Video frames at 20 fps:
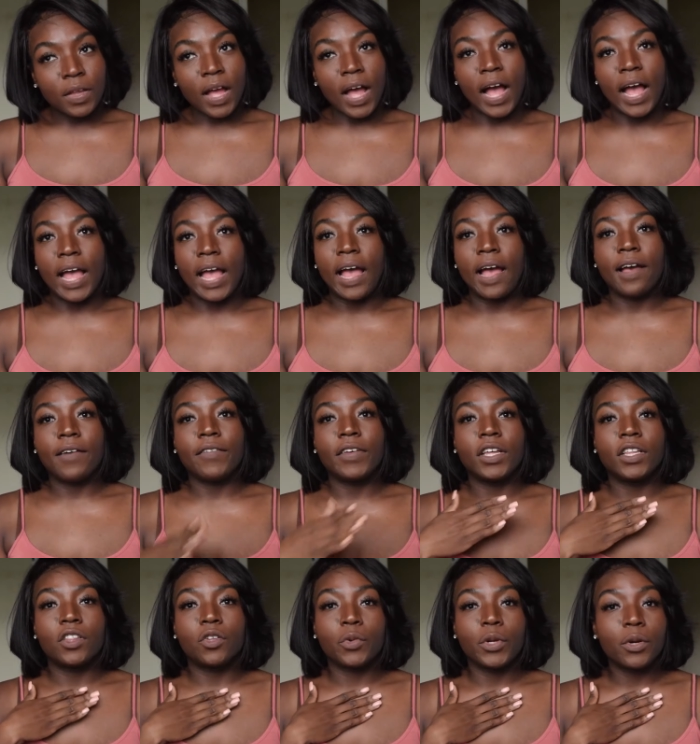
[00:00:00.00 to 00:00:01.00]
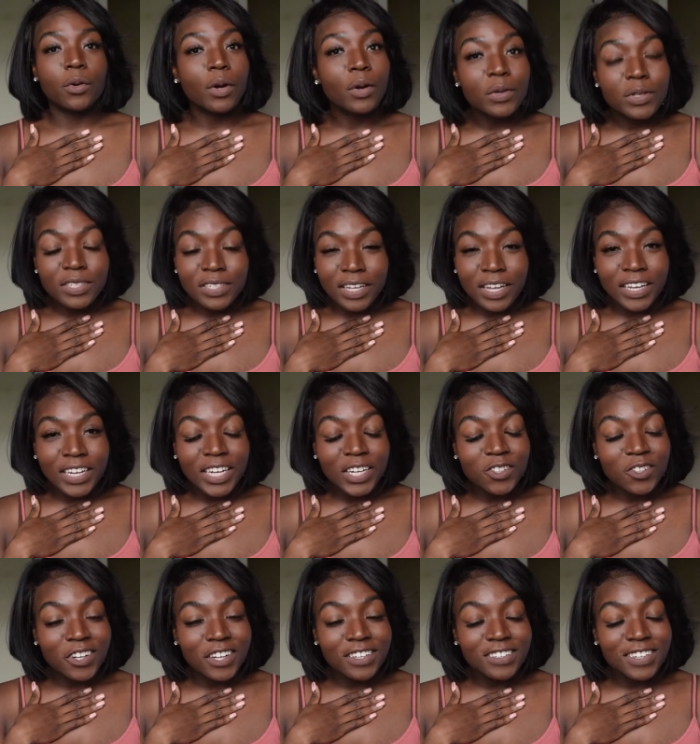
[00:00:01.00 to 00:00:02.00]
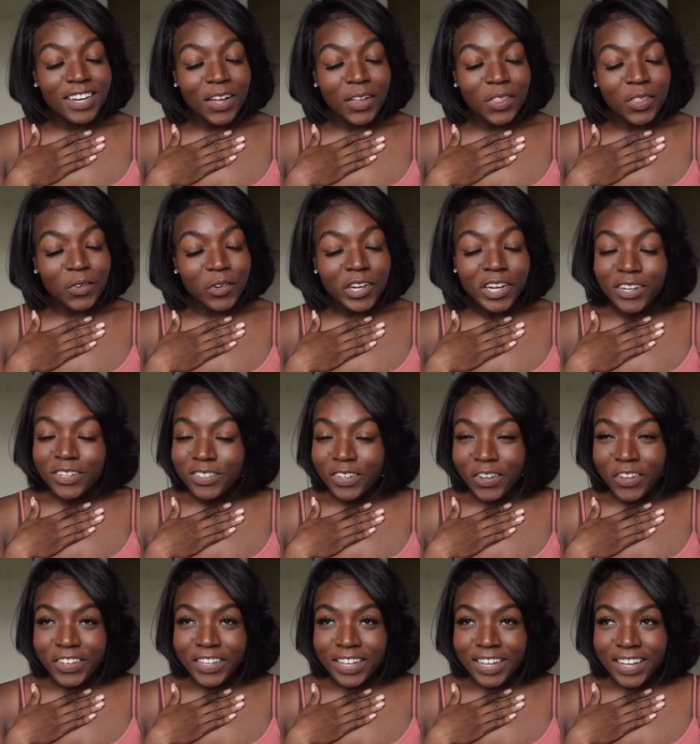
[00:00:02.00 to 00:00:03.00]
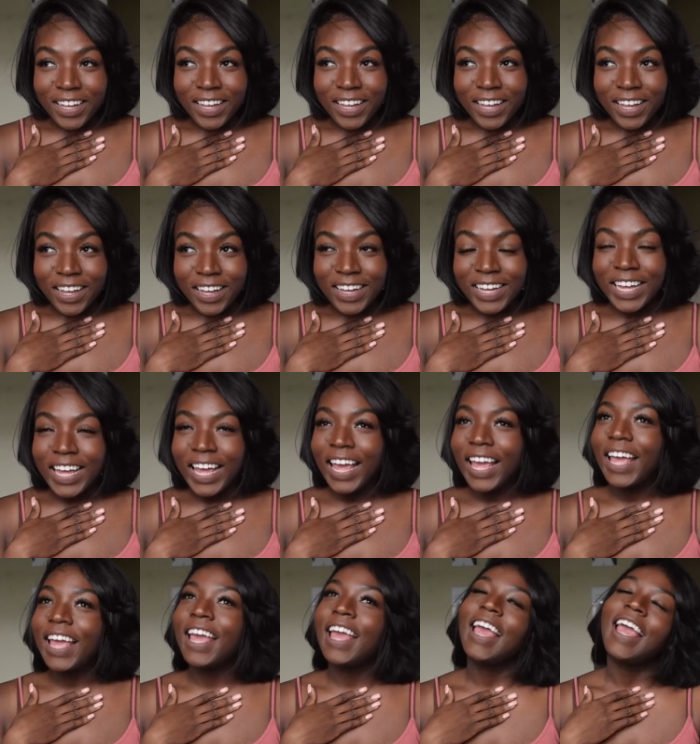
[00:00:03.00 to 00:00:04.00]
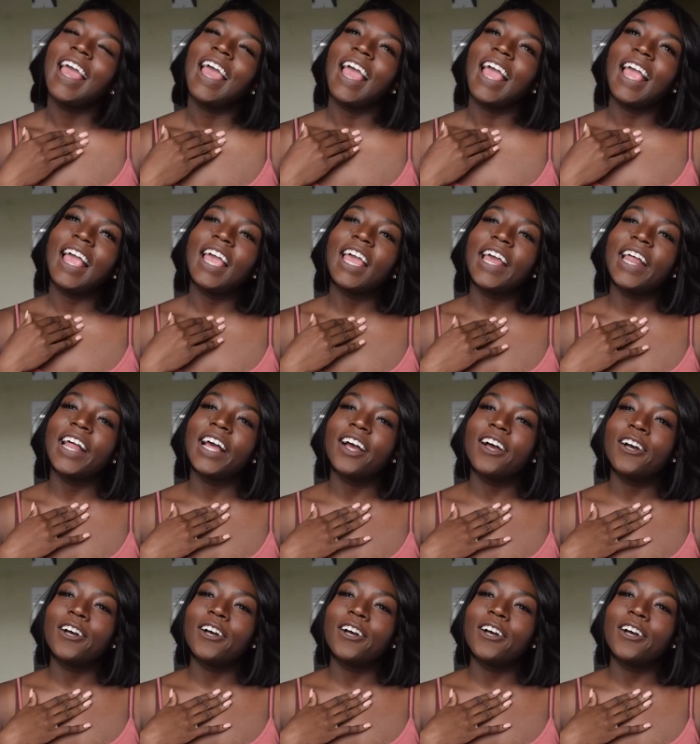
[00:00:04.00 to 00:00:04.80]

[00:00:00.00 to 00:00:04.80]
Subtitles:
have a 3-year-old son. Edric is now 3 years old. Okay. And